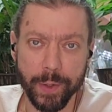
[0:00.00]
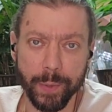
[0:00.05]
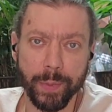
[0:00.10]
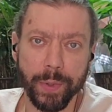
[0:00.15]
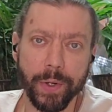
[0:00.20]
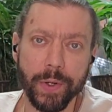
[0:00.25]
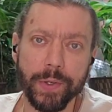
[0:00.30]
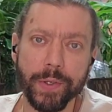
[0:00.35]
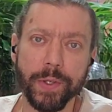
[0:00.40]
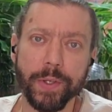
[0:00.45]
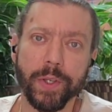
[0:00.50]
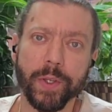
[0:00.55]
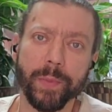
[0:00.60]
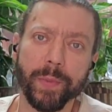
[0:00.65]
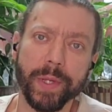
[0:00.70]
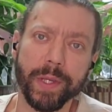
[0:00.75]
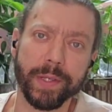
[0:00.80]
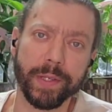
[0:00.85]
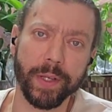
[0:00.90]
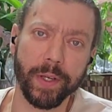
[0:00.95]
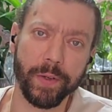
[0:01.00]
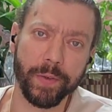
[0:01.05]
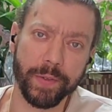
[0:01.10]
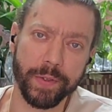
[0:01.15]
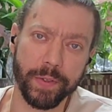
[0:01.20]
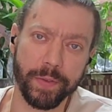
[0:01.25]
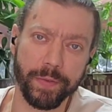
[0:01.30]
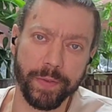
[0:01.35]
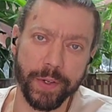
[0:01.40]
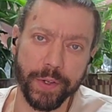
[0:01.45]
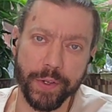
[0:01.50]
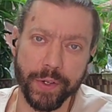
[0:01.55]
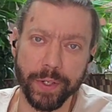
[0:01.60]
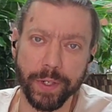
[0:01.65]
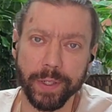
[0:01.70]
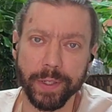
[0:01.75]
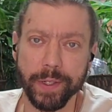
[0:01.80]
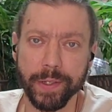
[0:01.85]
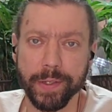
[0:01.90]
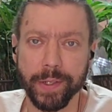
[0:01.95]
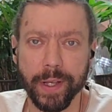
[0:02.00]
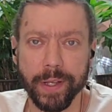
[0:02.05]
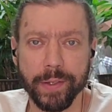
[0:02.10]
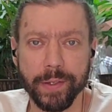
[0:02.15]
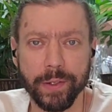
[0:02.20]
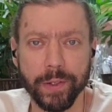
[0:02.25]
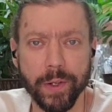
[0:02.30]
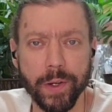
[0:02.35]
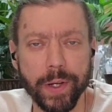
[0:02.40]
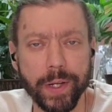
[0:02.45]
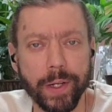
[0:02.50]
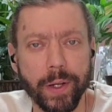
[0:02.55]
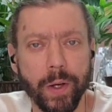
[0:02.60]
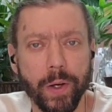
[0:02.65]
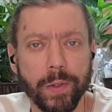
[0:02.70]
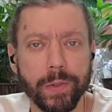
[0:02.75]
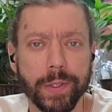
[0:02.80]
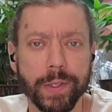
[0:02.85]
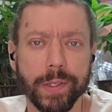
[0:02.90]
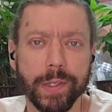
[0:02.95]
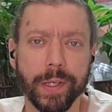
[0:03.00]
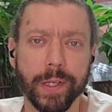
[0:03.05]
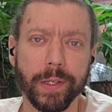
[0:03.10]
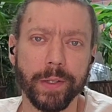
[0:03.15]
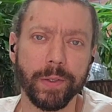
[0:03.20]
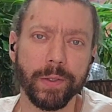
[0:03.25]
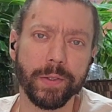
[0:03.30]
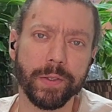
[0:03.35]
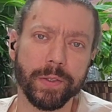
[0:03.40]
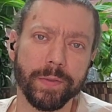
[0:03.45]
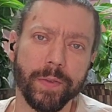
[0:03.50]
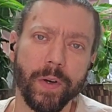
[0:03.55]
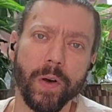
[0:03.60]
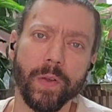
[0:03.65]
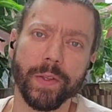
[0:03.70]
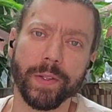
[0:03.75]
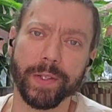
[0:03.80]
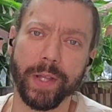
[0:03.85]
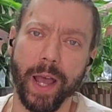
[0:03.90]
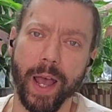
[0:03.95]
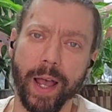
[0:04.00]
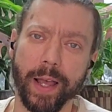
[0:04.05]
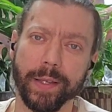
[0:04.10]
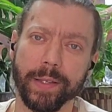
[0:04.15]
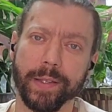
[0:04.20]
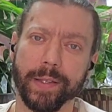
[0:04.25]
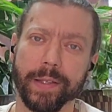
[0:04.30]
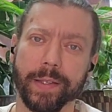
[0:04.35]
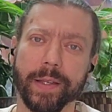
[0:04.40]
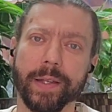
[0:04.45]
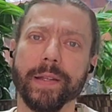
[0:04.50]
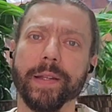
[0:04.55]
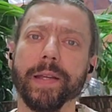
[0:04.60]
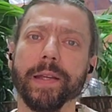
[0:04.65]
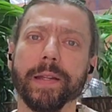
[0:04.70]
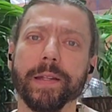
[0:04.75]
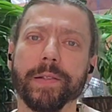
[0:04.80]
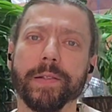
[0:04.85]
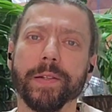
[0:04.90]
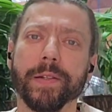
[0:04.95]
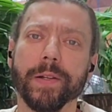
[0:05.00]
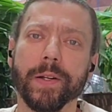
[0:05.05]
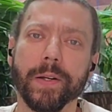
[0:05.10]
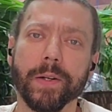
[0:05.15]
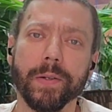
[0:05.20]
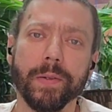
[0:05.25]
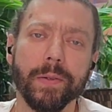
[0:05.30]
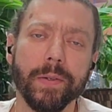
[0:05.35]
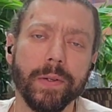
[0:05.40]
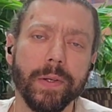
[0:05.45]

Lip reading: a person could be self-sufficient in a sense, learning all the skills of all the tasks they needed to know,